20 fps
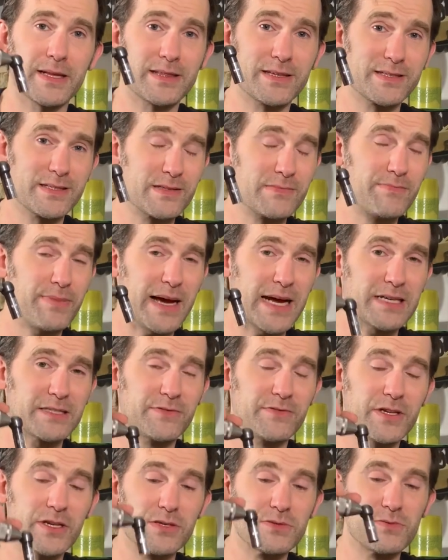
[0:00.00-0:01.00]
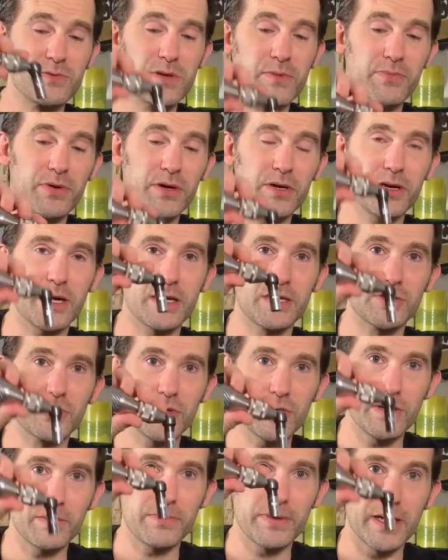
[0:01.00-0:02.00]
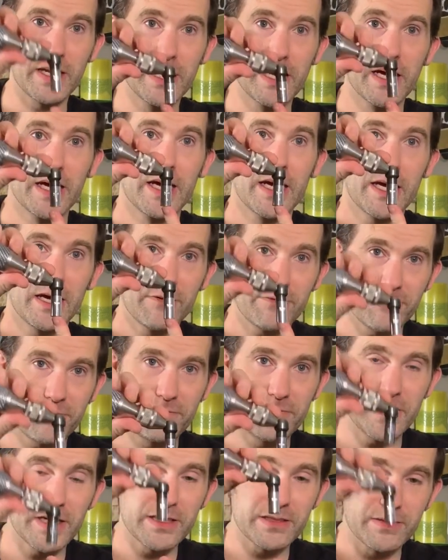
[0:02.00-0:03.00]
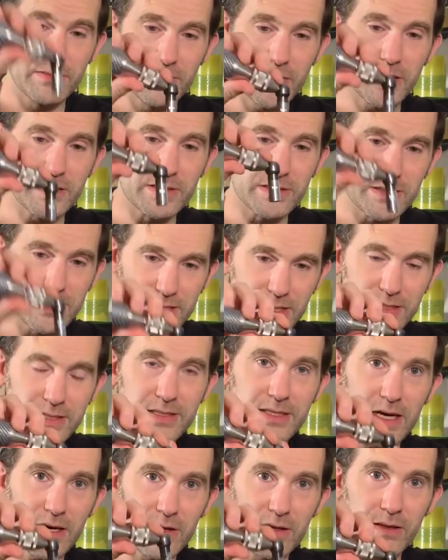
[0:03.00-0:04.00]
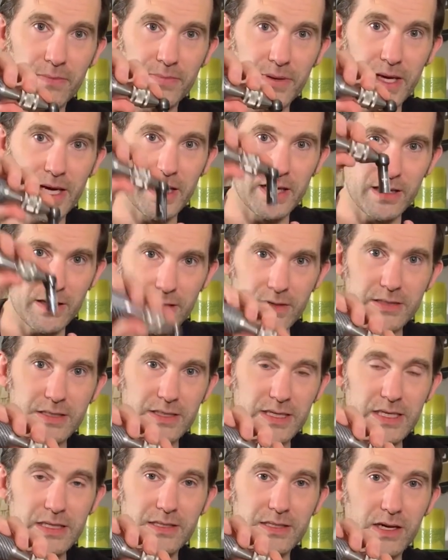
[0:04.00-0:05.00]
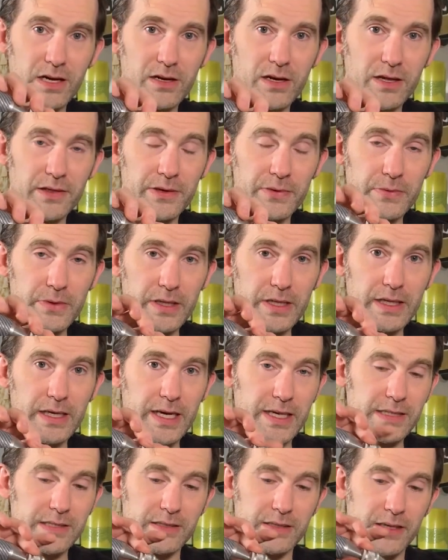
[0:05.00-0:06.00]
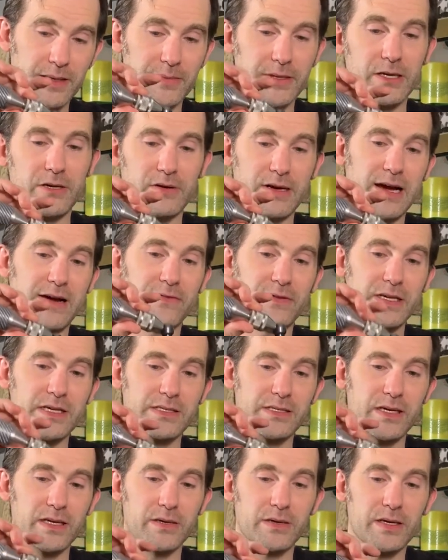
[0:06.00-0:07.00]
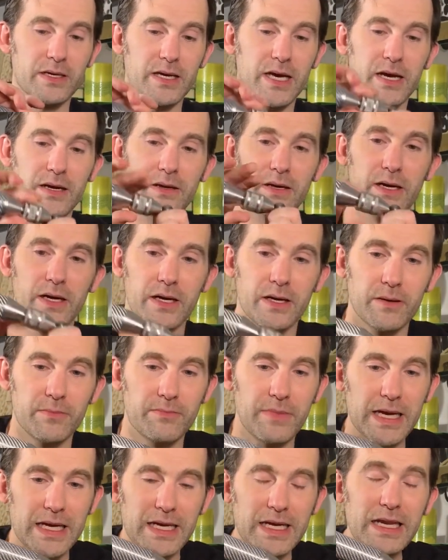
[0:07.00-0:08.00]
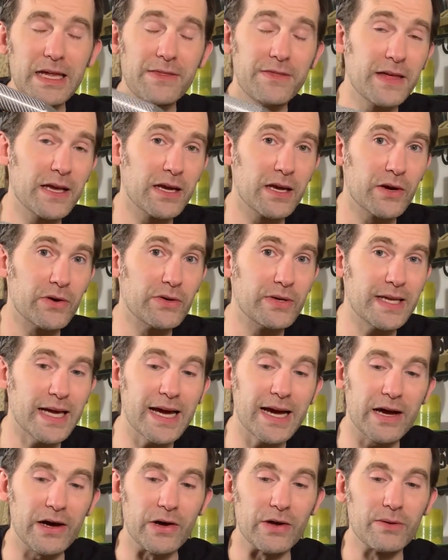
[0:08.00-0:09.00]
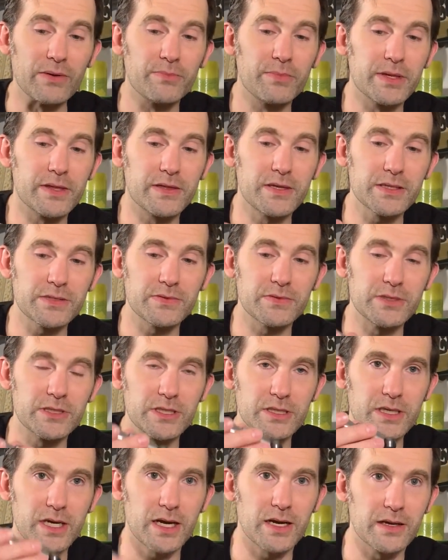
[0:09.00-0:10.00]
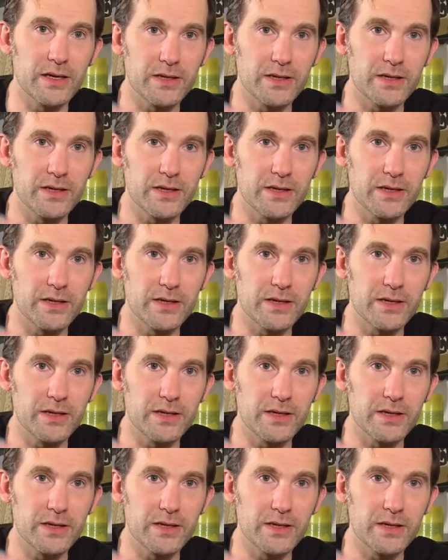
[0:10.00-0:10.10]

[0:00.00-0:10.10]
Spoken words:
about this in past videos, when you put it on a tuning pin, it sits down on the pin. It seats down on there really nicely. I mean, gravity is going to make anything go down, but this one just